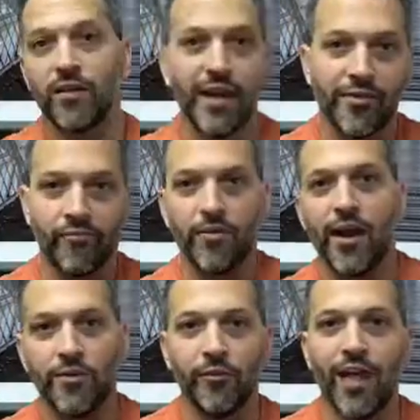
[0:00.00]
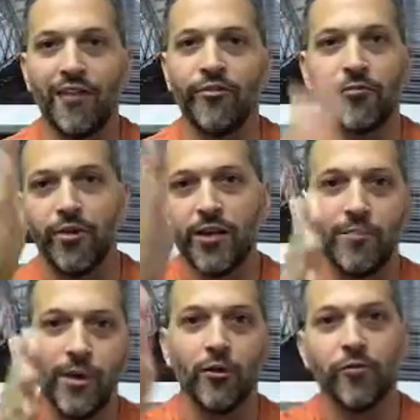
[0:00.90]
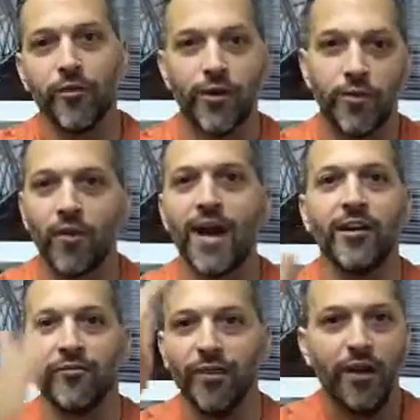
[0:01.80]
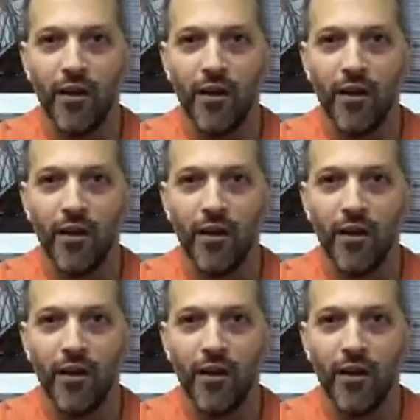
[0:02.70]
like 3 on the left, 3 in the middle, 3 on the right of